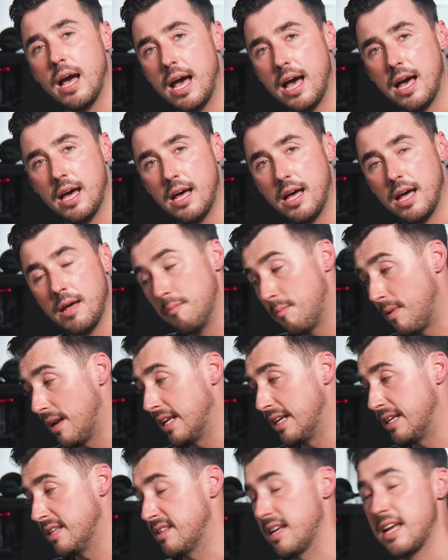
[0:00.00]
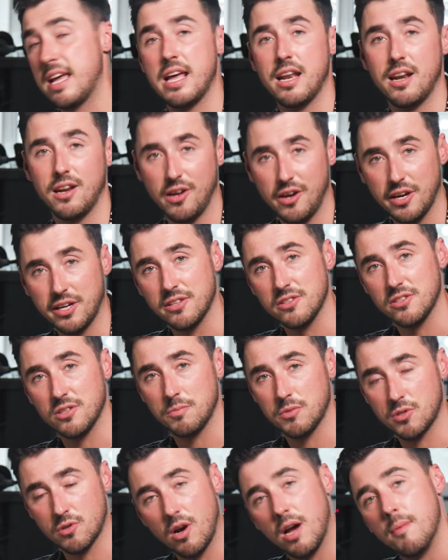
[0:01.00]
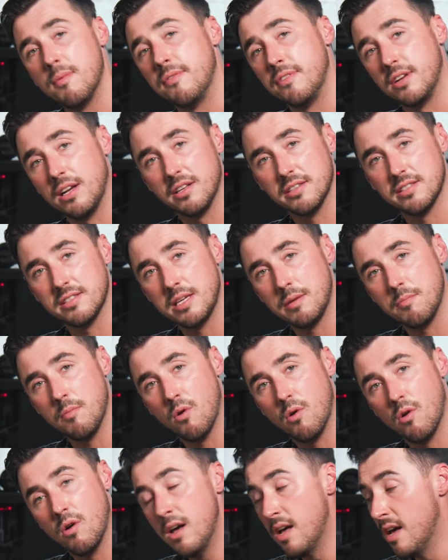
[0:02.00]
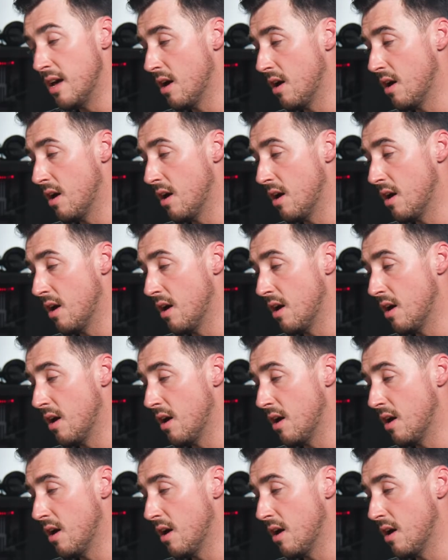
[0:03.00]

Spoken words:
and please hit like and subscribe if you'd like to see more.